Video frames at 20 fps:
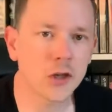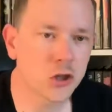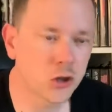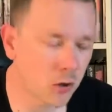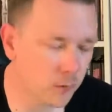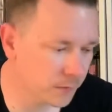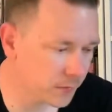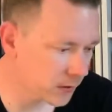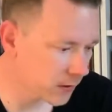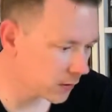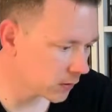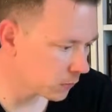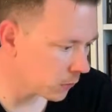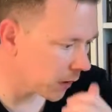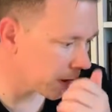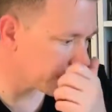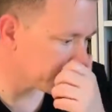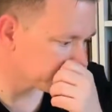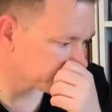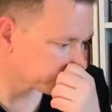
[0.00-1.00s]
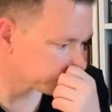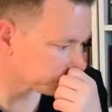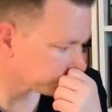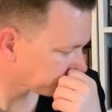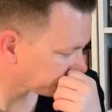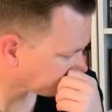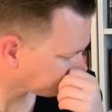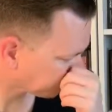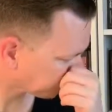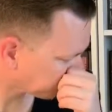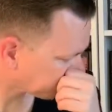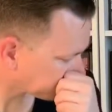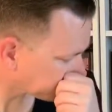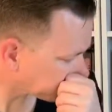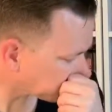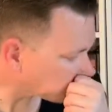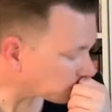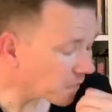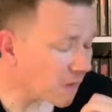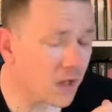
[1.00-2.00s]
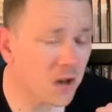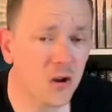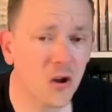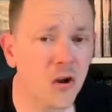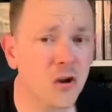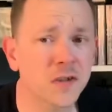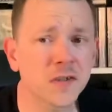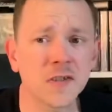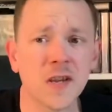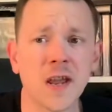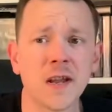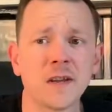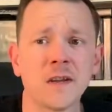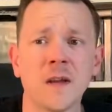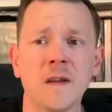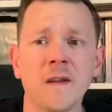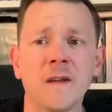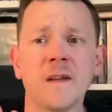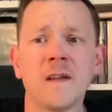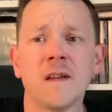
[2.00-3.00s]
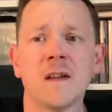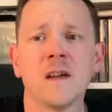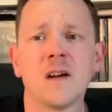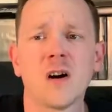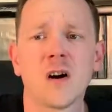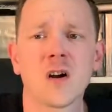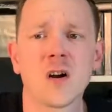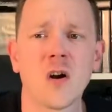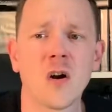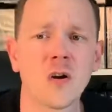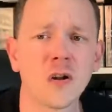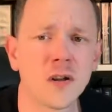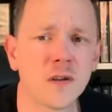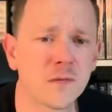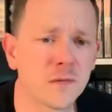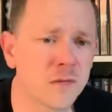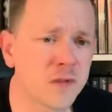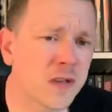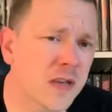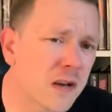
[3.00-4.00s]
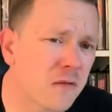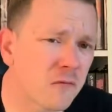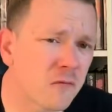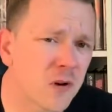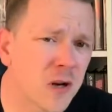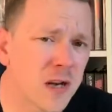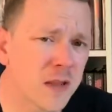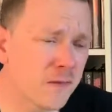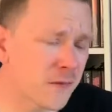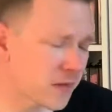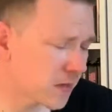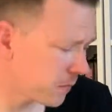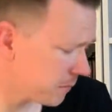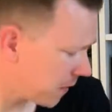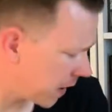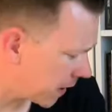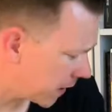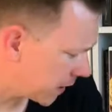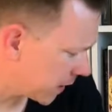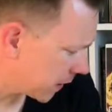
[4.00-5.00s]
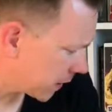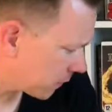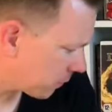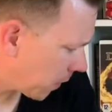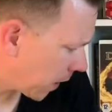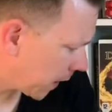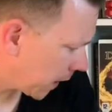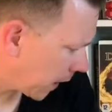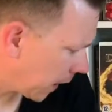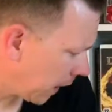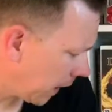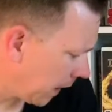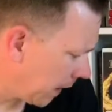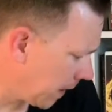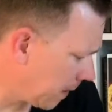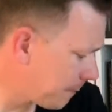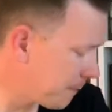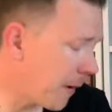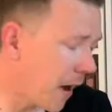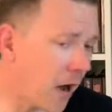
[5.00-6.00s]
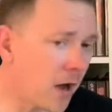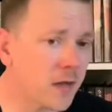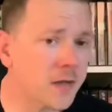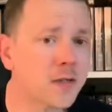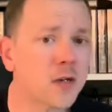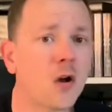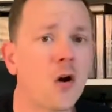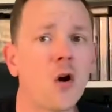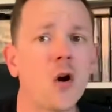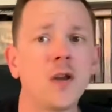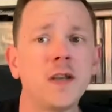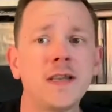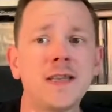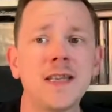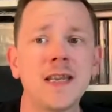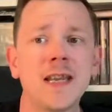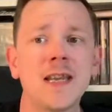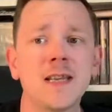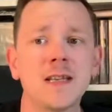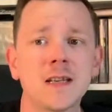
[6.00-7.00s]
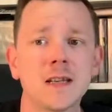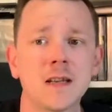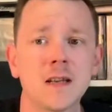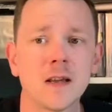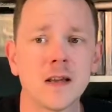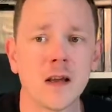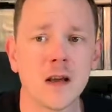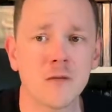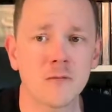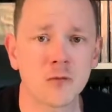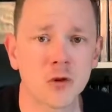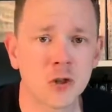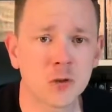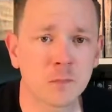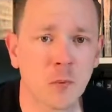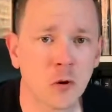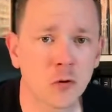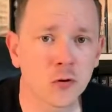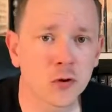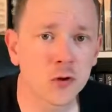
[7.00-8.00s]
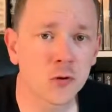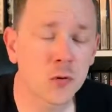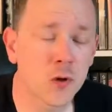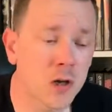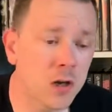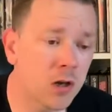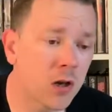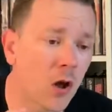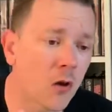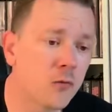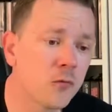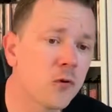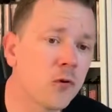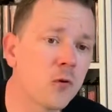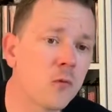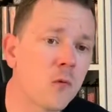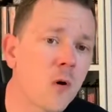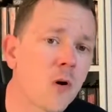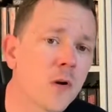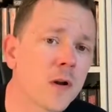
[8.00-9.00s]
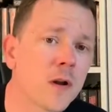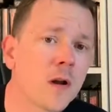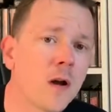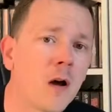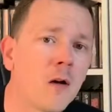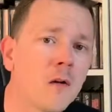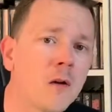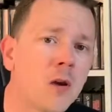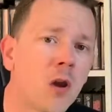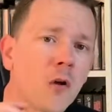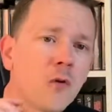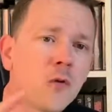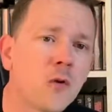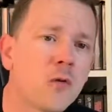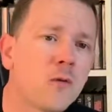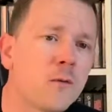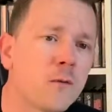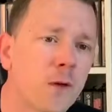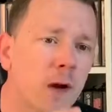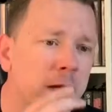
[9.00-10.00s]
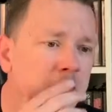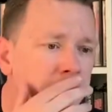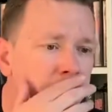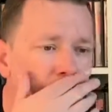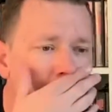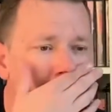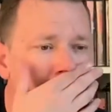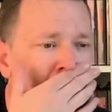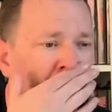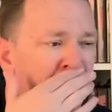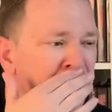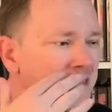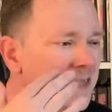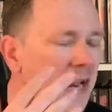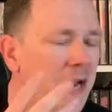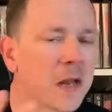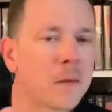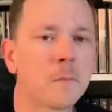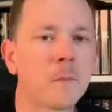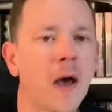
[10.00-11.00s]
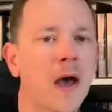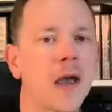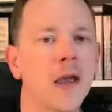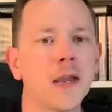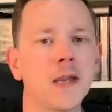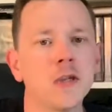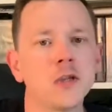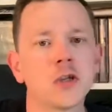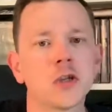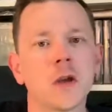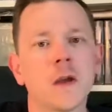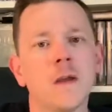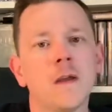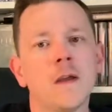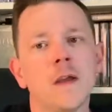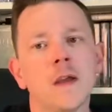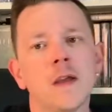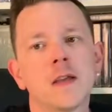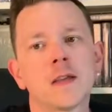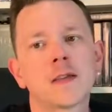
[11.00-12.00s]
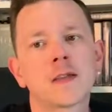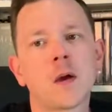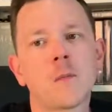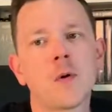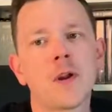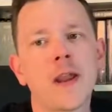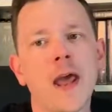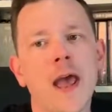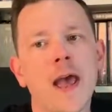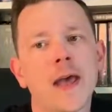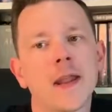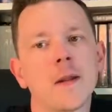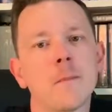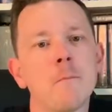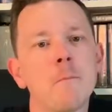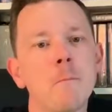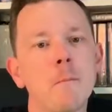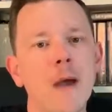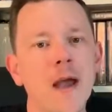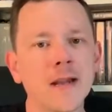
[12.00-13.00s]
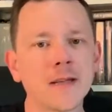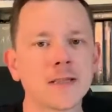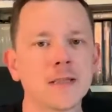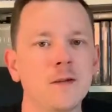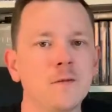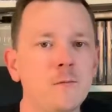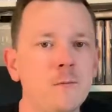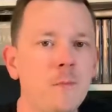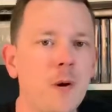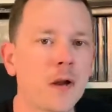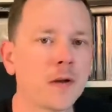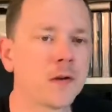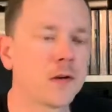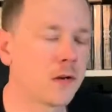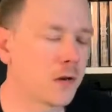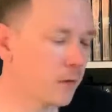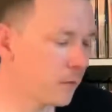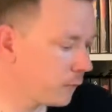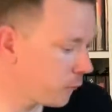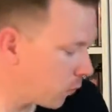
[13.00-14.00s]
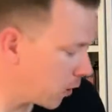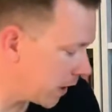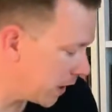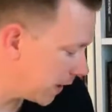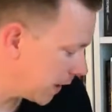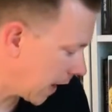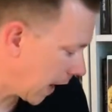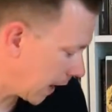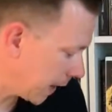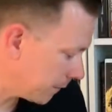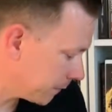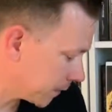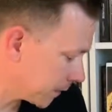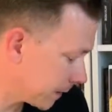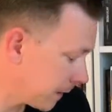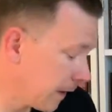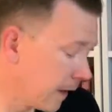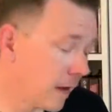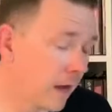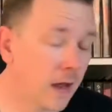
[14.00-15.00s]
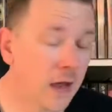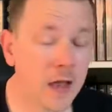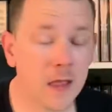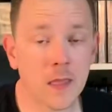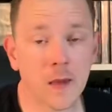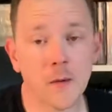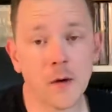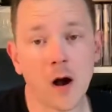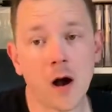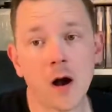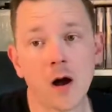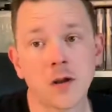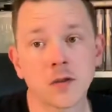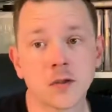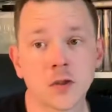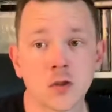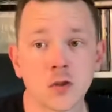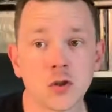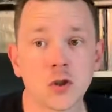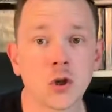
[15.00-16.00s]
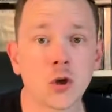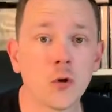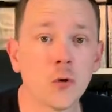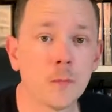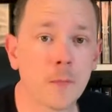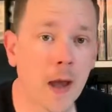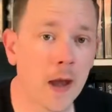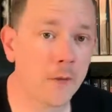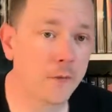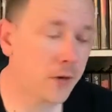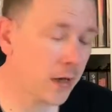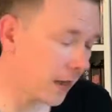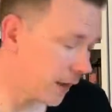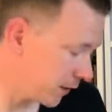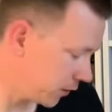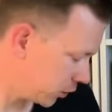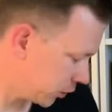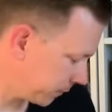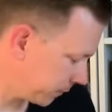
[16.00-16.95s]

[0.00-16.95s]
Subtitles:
shops this week. Like I said, I kind of didn't really visit many this week, but I did respond to on a local Facebook selling page. Someone had a massive bundle of Wii games, and they were asking £2 each.